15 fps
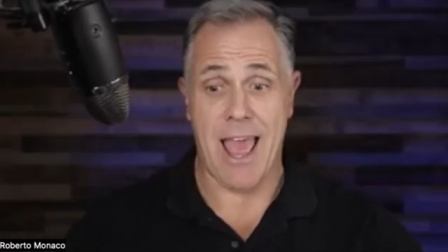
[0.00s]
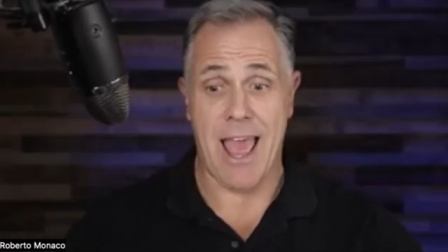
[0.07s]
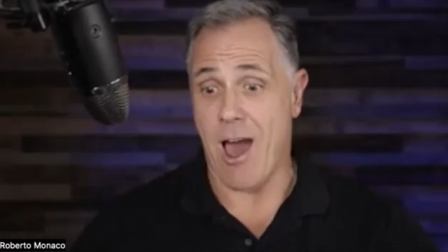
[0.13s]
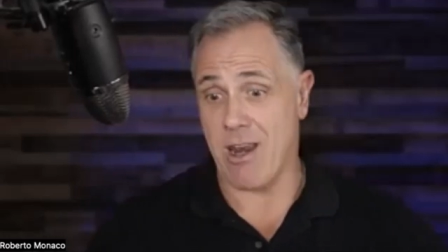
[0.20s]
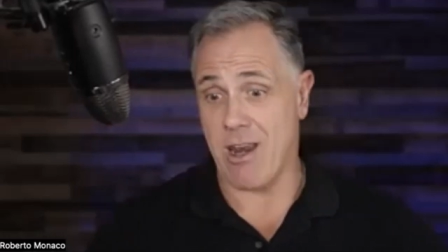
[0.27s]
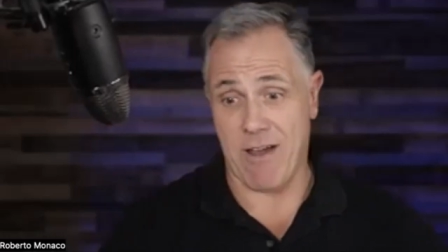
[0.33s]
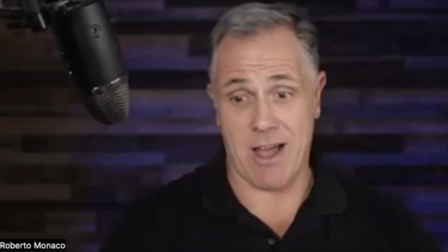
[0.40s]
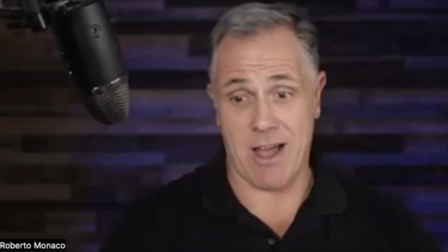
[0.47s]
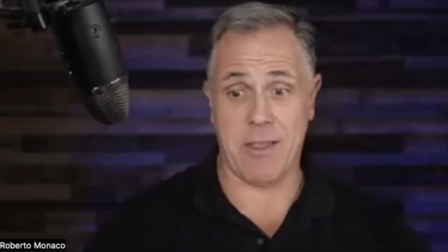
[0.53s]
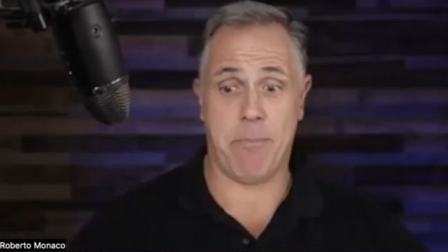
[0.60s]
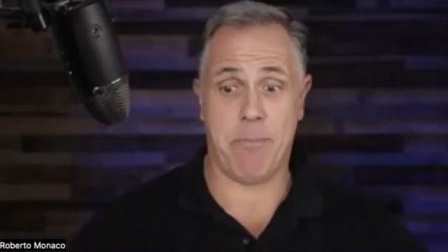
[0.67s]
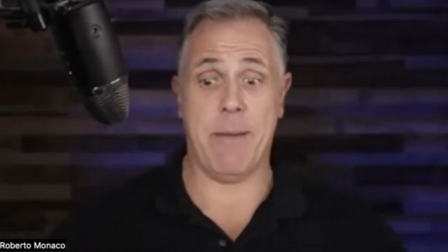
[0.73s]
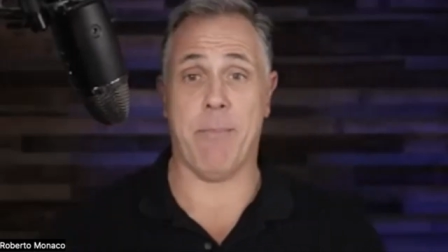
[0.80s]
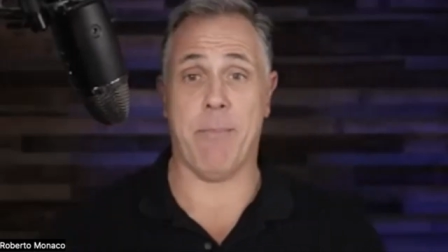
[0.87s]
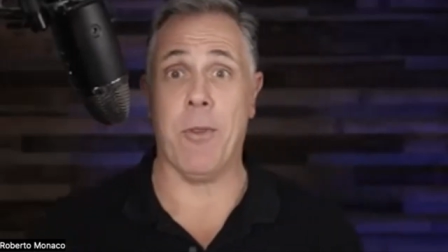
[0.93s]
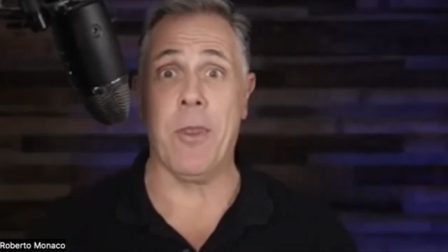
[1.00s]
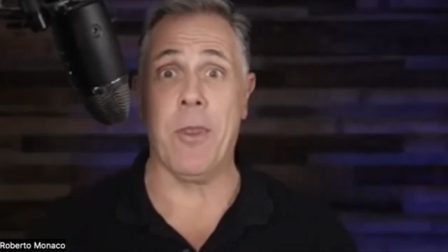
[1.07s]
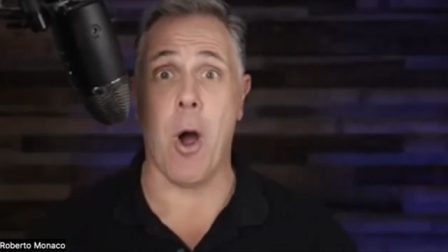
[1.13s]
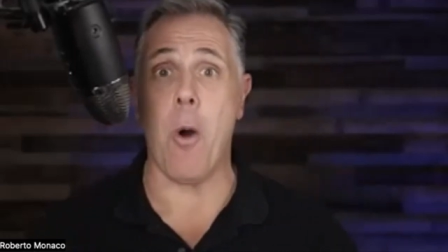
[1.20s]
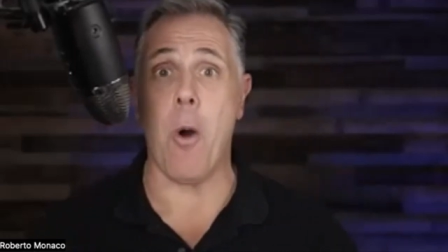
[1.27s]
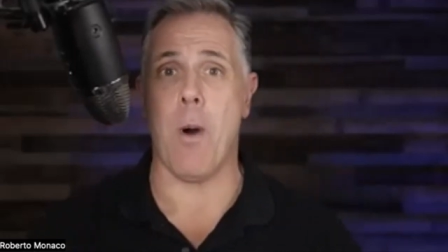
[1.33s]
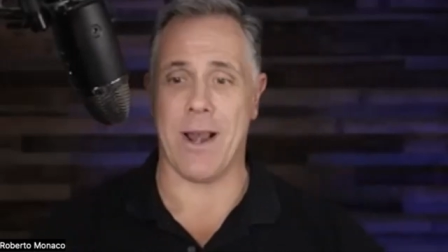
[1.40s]
out of 100 mm. people,
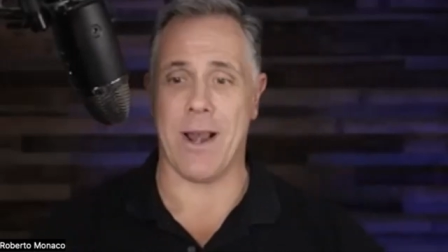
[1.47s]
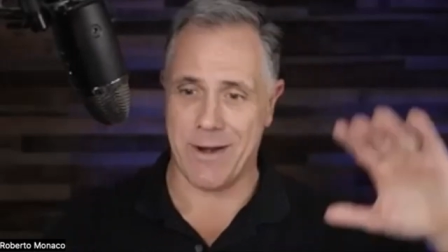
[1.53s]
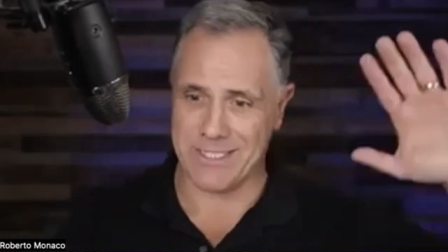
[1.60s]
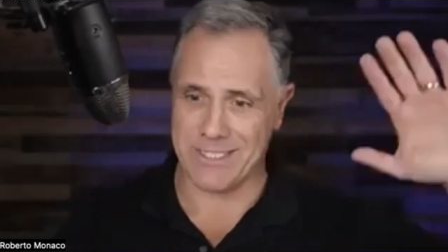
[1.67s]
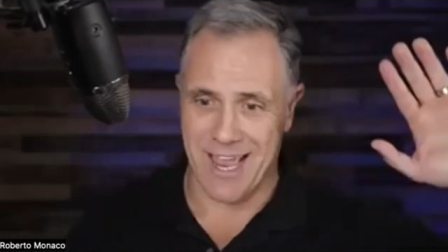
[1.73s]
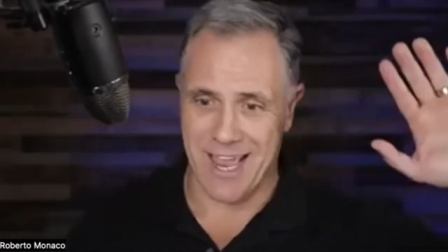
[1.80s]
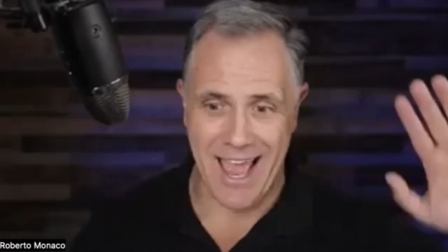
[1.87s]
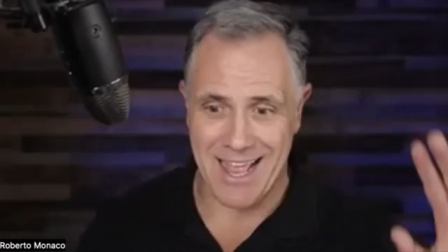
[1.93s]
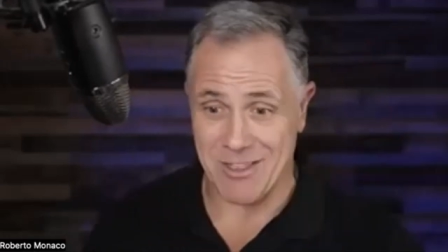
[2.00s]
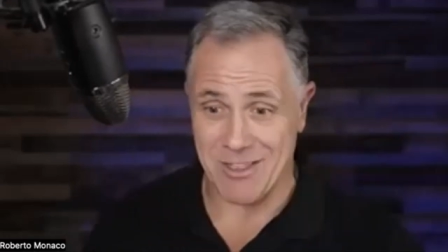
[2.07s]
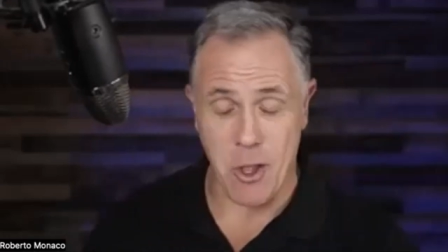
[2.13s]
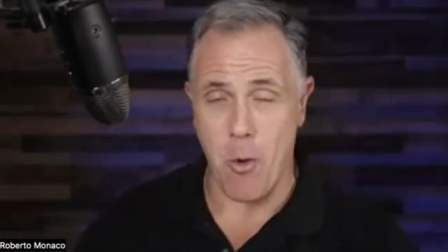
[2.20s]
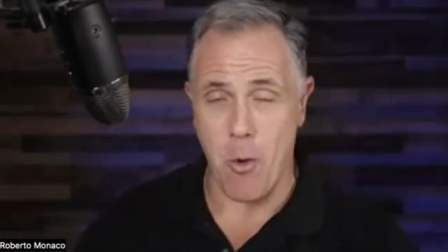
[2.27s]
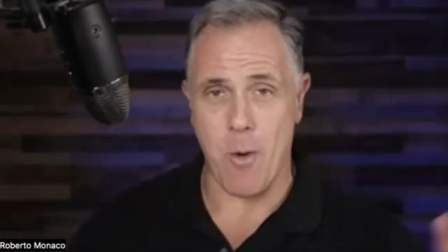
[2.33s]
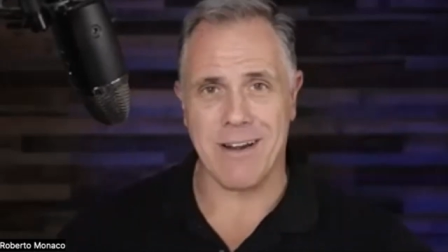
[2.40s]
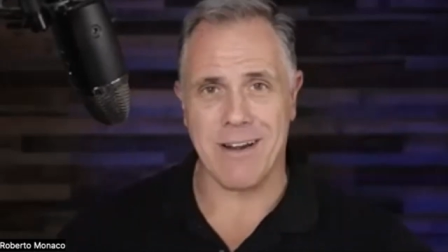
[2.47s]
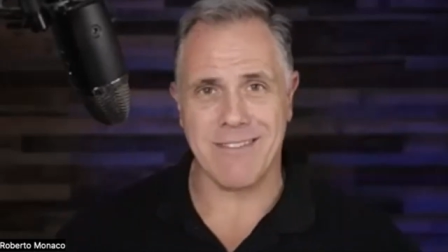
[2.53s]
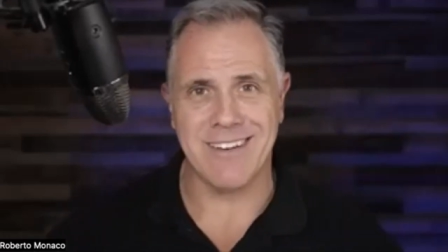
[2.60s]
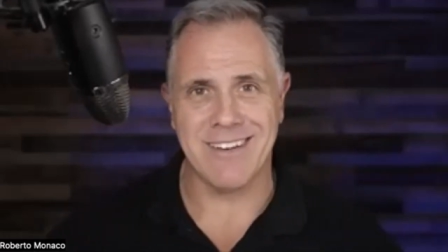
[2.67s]
no one raised a hand. No one.